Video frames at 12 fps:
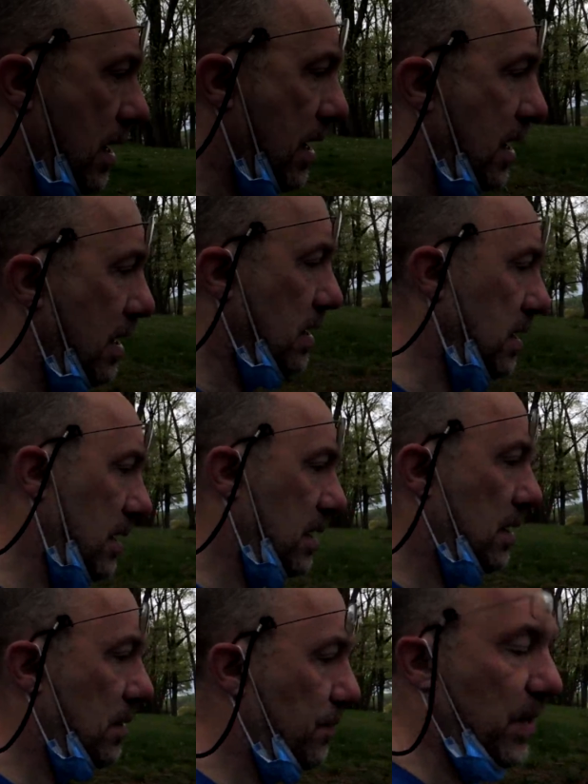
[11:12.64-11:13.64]
And
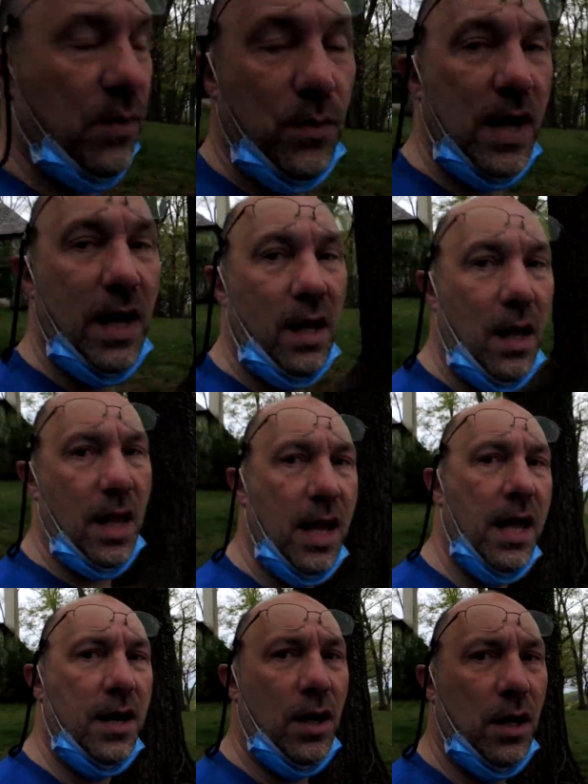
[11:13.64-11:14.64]
be well,
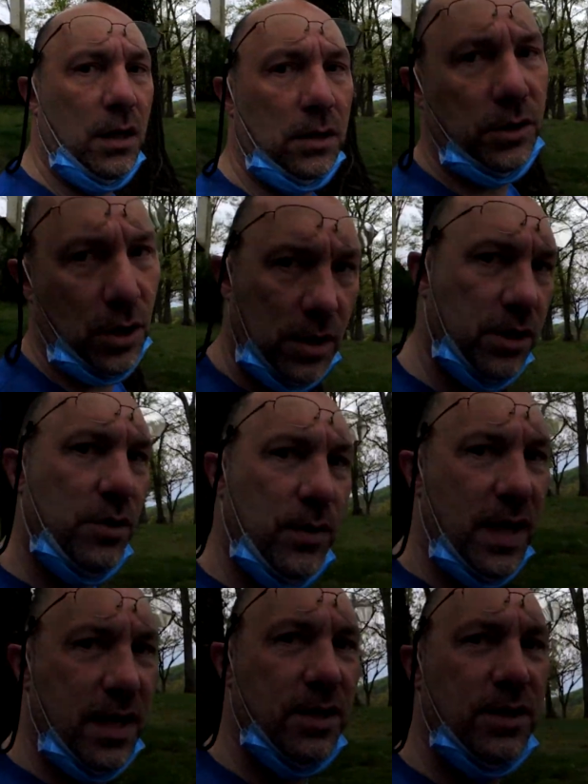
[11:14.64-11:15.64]
and I'll talk to you
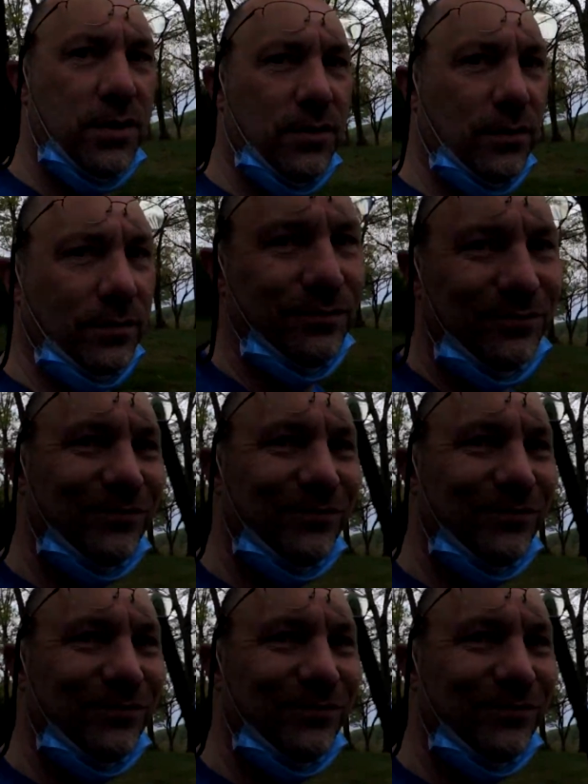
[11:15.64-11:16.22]
again soon.